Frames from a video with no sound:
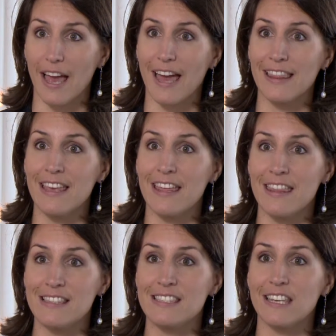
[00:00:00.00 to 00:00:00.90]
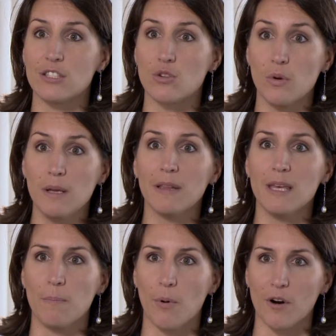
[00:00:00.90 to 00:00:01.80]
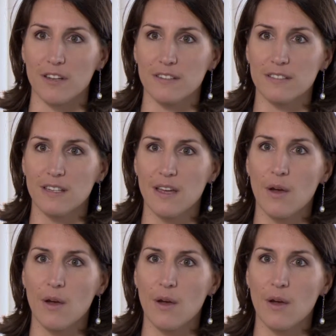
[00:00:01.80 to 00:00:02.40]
And this is extremely important,